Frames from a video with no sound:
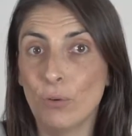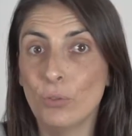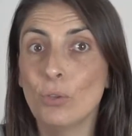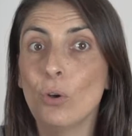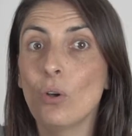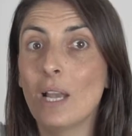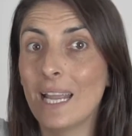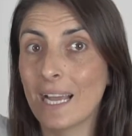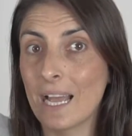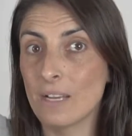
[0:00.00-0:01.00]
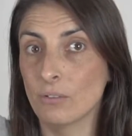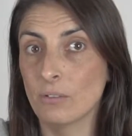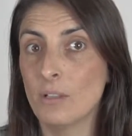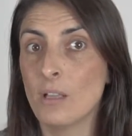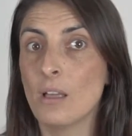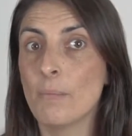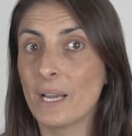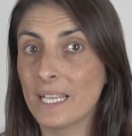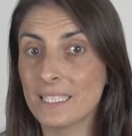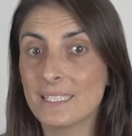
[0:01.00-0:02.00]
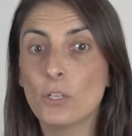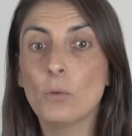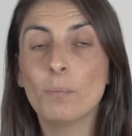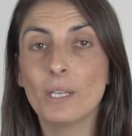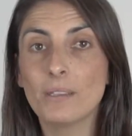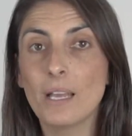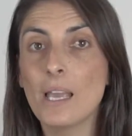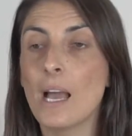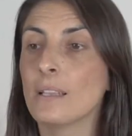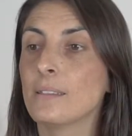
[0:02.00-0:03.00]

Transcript: This way, you're going to learn how